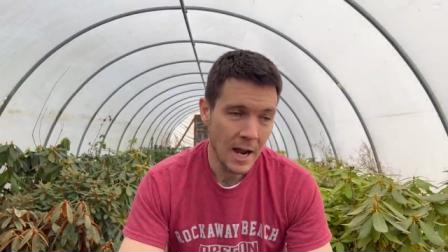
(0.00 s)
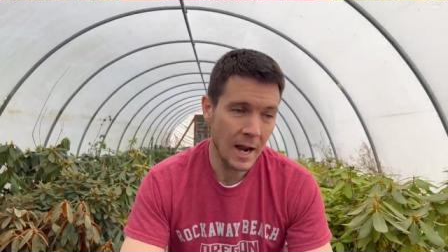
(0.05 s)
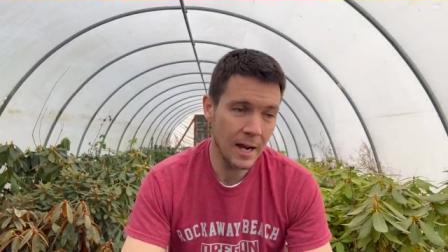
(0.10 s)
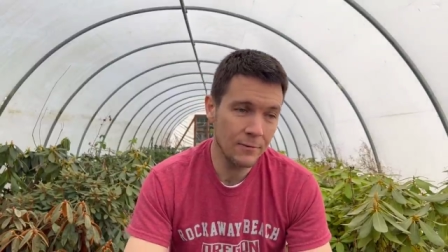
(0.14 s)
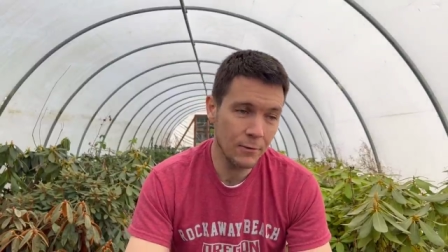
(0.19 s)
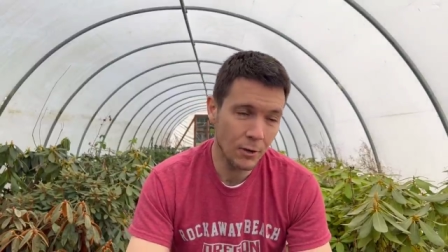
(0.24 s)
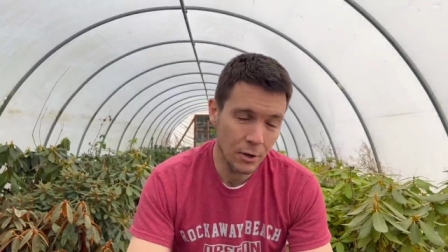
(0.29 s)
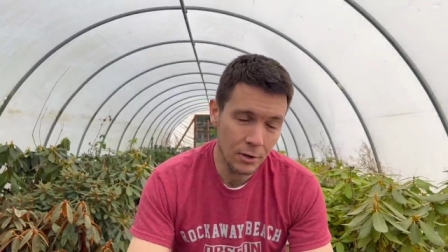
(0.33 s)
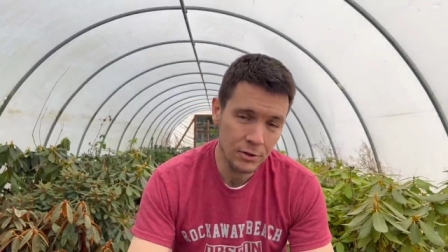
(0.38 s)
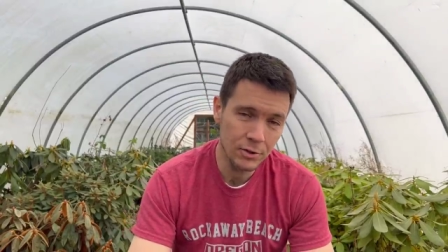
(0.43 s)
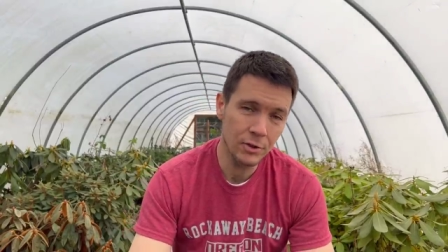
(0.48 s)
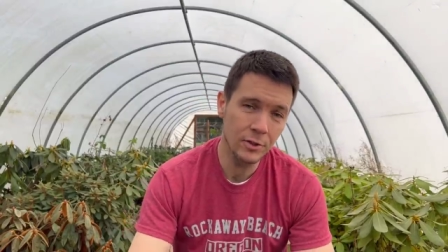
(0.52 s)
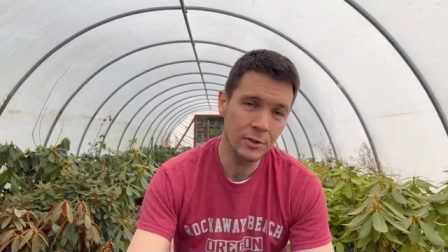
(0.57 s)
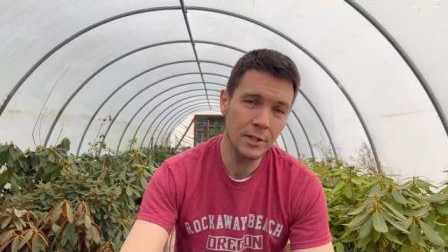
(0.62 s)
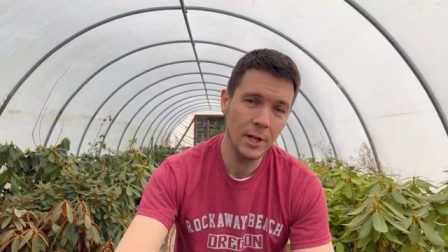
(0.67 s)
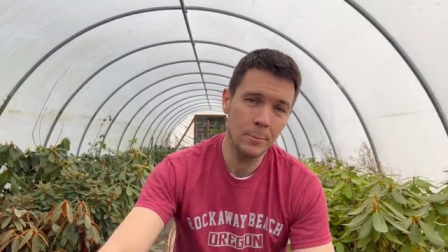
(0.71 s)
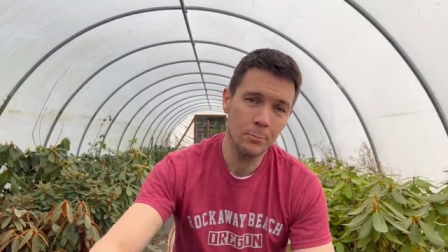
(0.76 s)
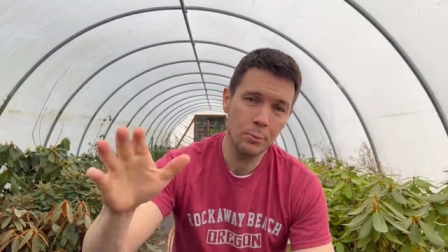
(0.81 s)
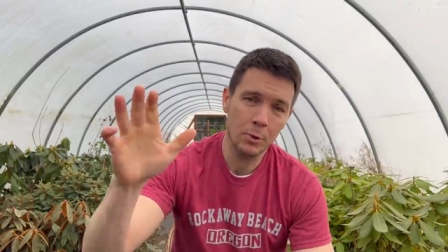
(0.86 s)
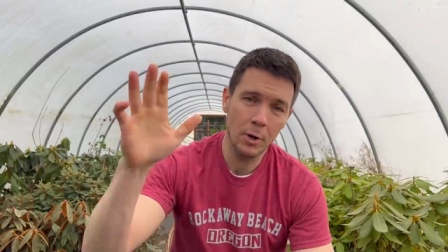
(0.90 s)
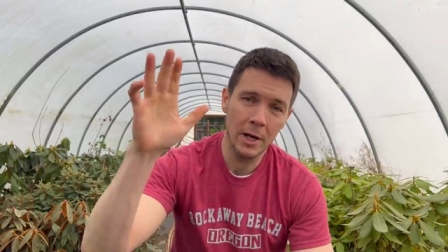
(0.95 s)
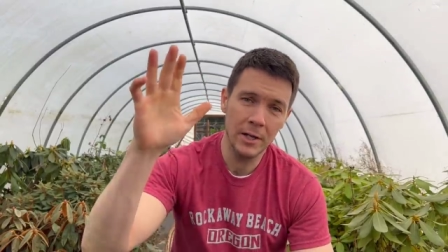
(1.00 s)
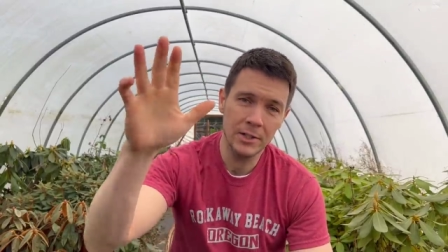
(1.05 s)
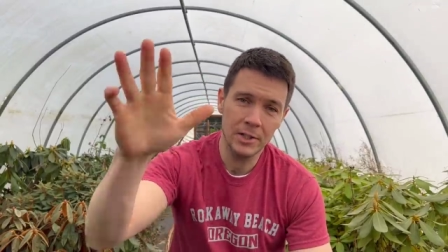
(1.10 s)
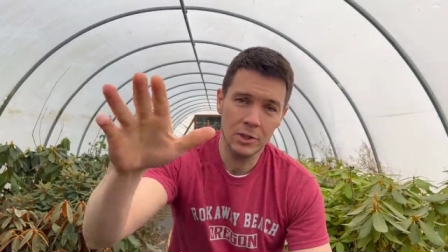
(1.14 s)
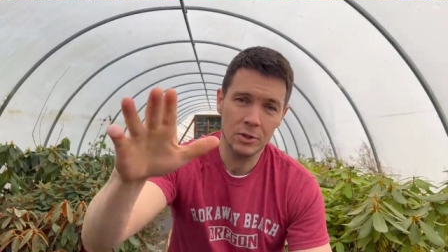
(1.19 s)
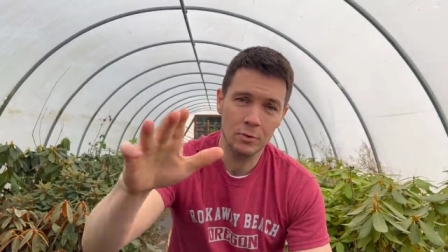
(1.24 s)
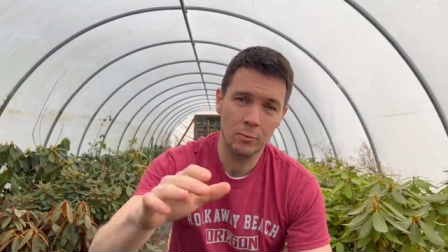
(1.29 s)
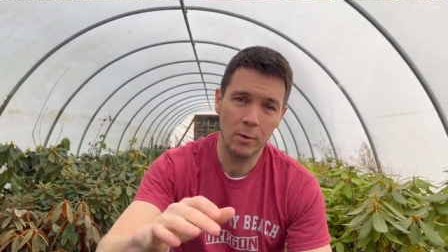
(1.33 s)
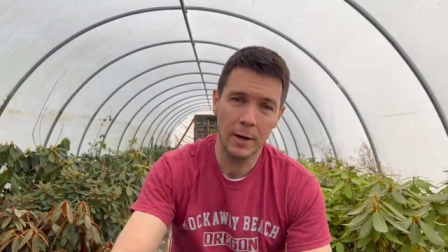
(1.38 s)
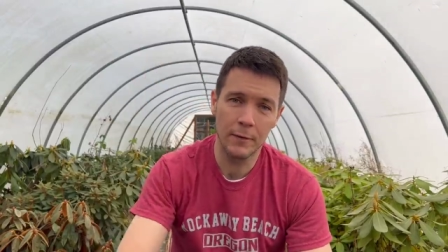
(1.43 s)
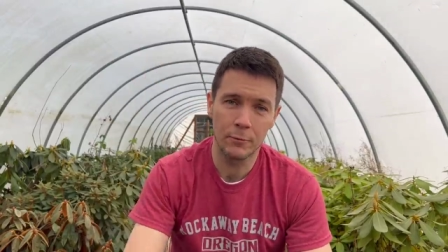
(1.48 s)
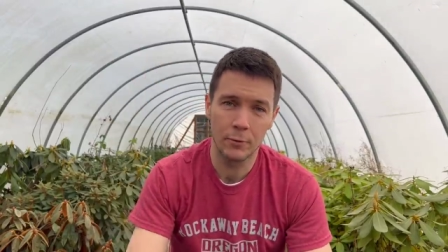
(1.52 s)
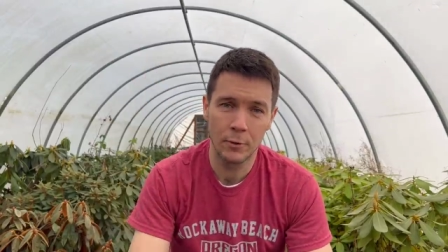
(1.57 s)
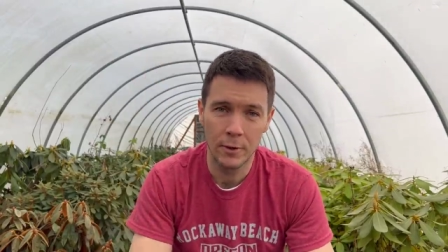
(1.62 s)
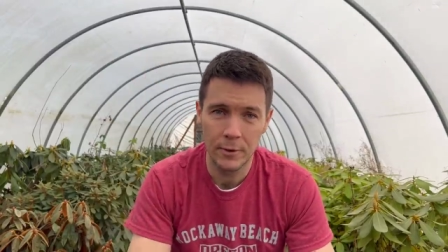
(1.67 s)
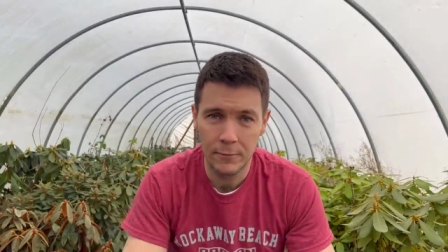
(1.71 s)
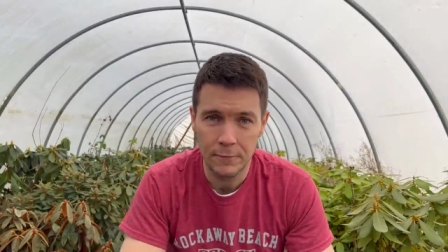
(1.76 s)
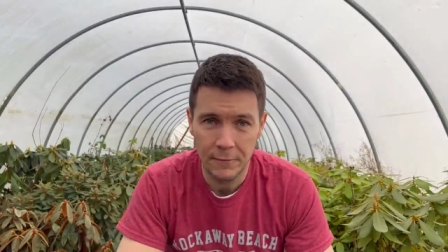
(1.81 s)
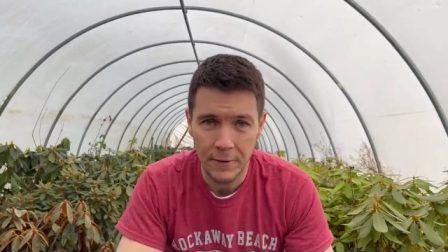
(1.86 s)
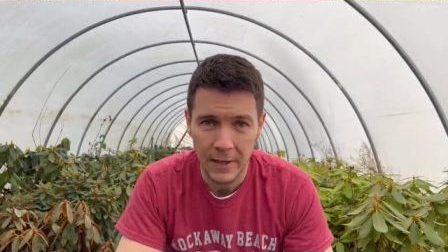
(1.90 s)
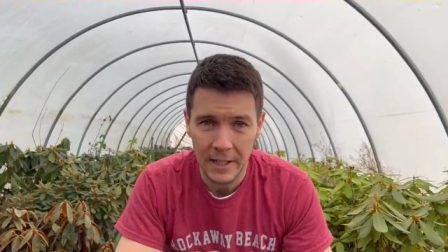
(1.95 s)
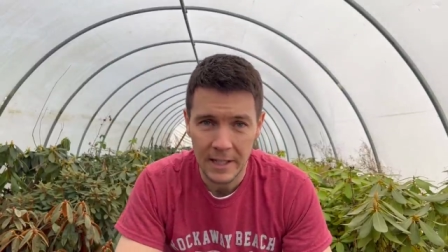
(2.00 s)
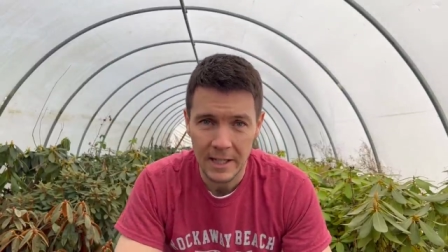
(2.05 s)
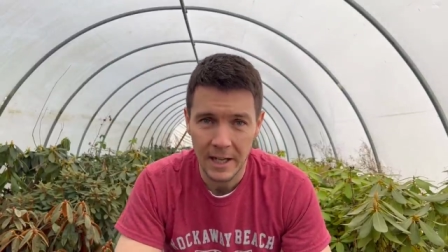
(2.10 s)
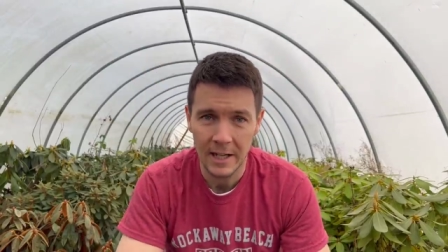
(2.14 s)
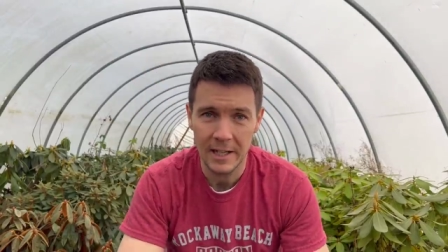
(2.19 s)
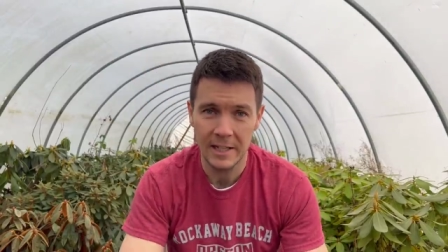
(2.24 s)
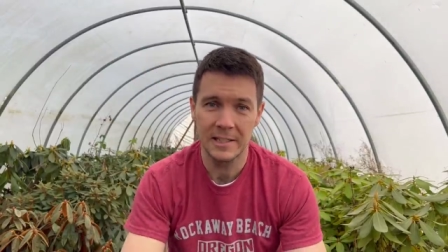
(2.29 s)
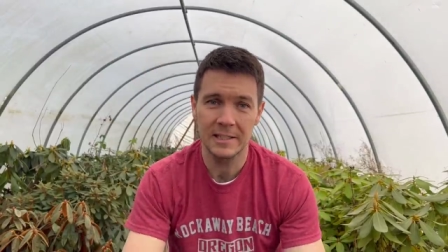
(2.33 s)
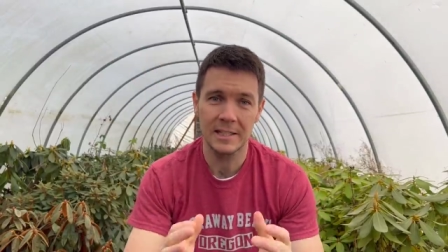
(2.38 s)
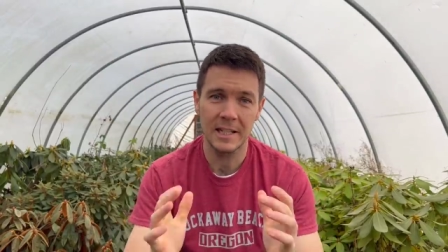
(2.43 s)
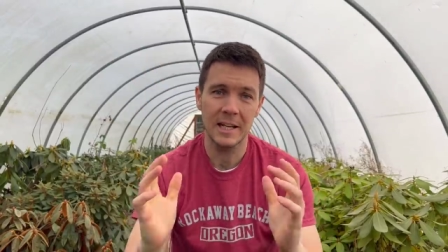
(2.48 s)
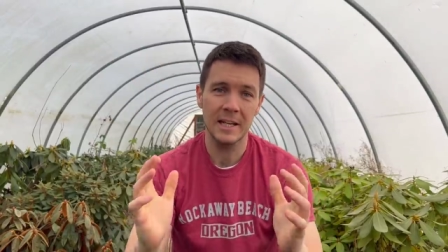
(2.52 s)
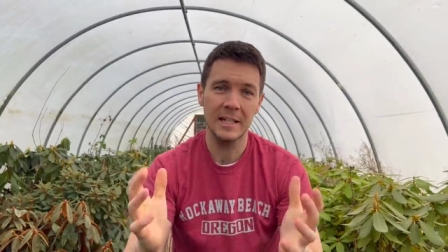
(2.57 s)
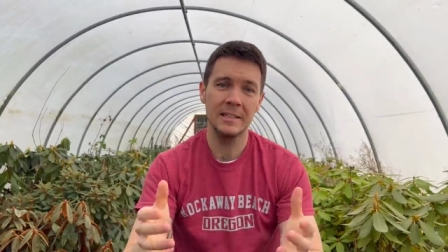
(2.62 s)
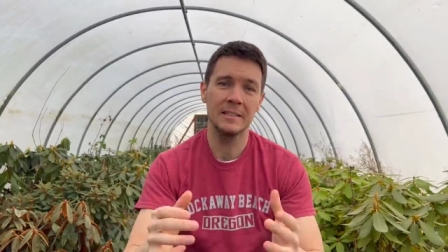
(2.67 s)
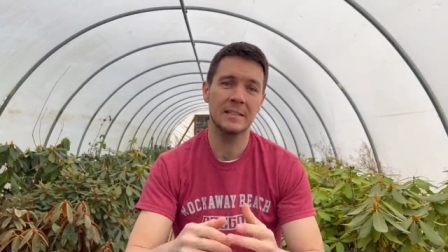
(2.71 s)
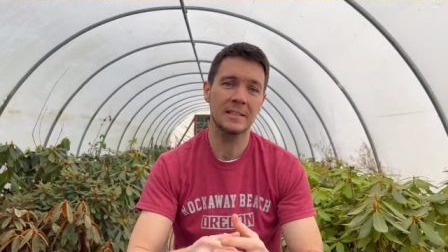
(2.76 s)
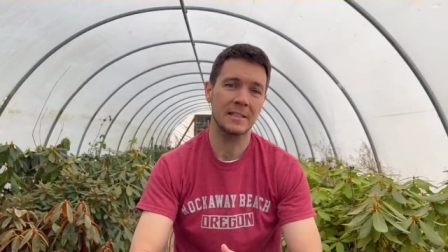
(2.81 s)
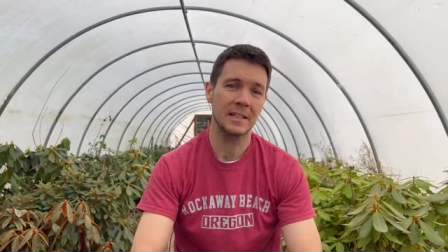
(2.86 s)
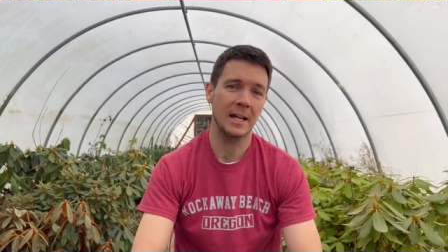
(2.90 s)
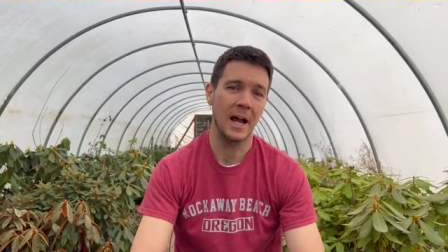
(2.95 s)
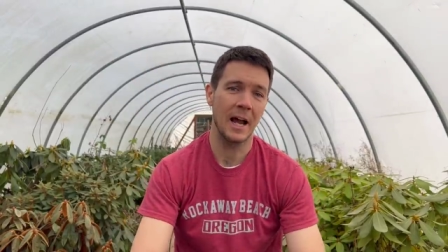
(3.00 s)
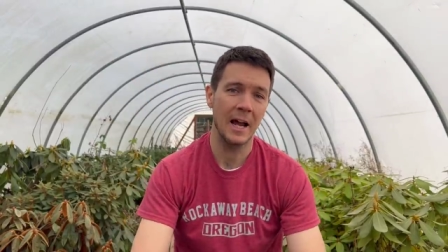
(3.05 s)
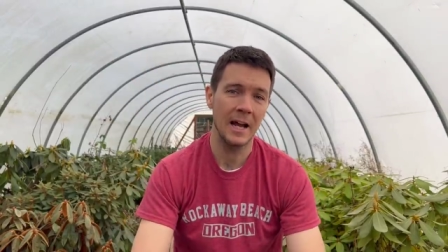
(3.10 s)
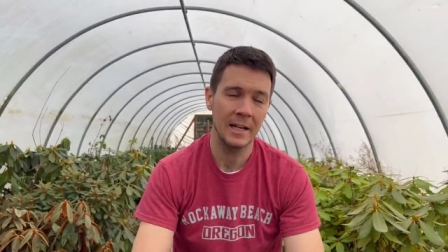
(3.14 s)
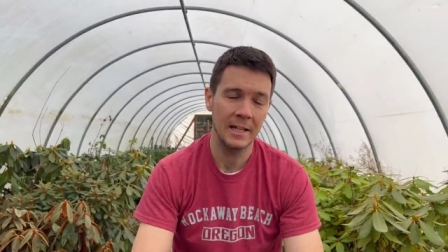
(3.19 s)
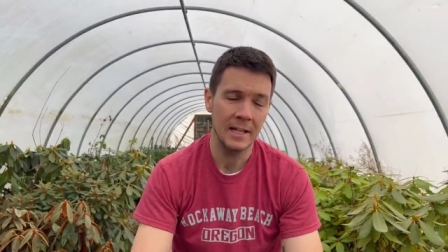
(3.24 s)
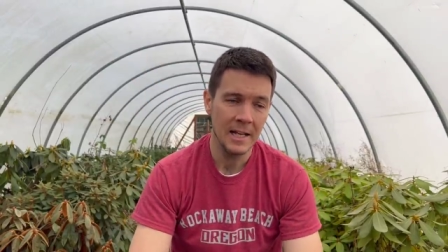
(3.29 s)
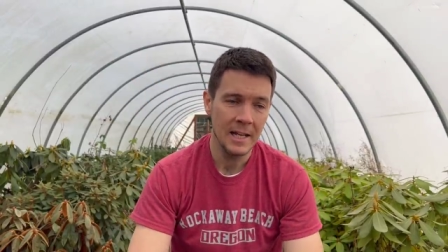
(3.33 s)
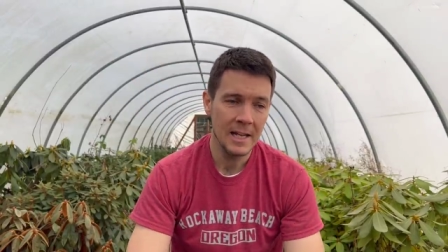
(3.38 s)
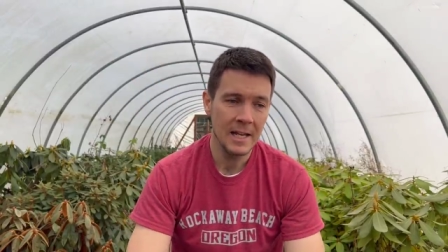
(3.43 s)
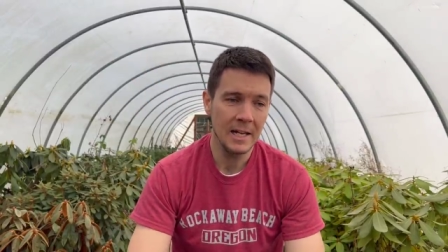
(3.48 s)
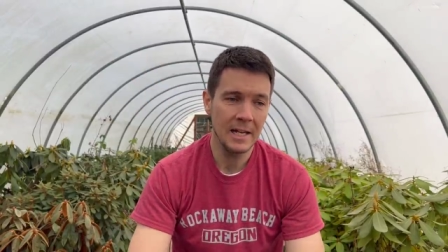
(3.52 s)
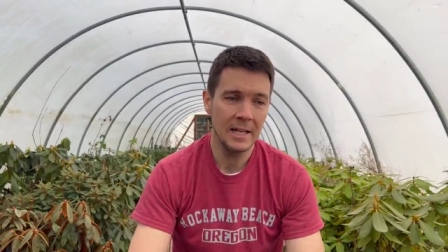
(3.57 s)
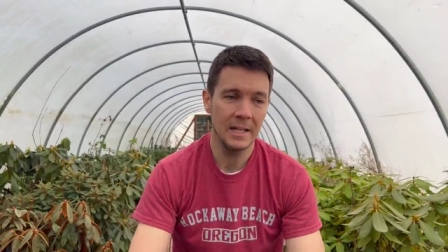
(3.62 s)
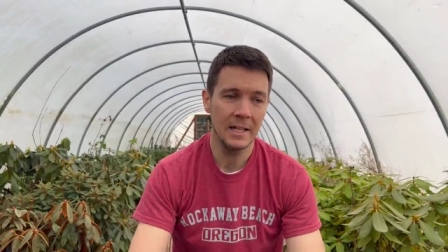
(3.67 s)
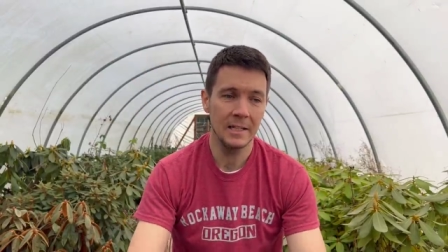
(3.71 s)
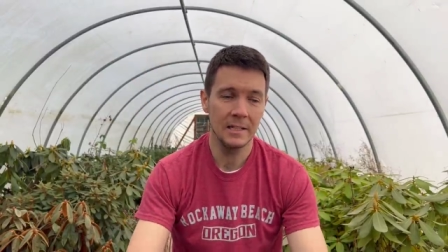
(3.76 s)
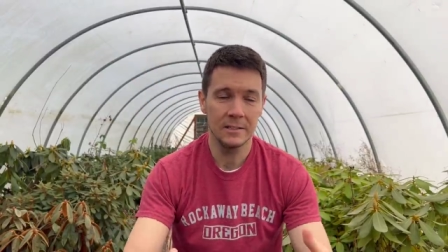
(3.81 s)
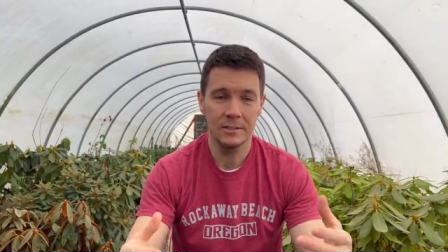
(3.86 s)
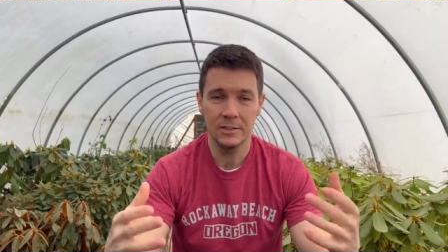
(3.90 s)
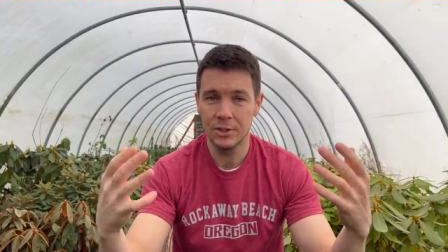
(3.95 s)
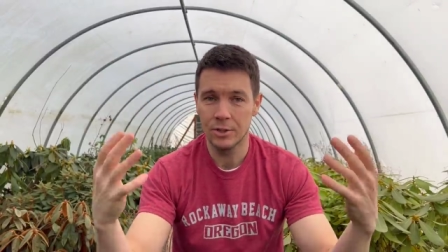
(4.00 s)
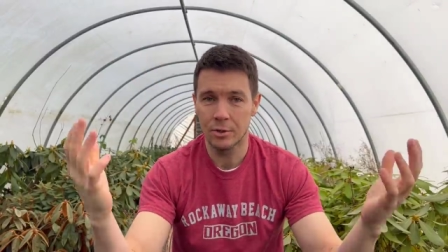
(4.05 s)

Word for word: I've also done projects where I've rooted fig cuttings inside in,